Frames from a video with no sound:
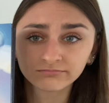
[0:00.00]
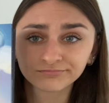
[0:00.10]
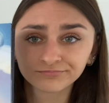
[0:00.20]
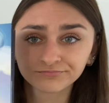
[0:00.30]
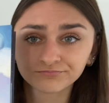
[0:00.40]

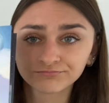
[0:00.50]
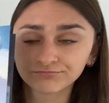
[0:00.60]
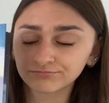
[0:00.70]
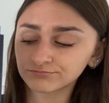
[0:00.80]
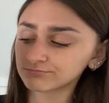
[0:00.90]

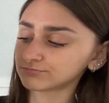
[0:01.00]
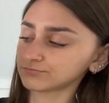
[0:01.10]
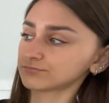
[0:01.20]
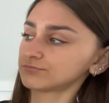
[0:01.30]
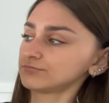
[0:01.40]

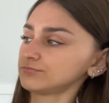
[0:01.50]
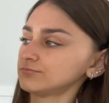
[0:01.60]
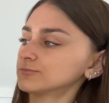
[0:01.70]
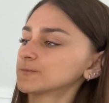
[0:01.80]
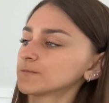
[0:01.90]

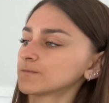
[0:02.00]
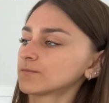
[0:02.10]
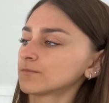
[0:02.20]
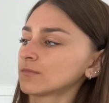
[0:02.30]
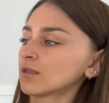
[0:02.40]

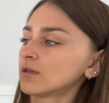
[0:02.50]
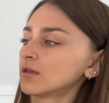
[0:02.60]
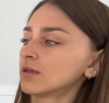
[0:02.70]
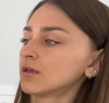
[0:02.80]
(no one is talking)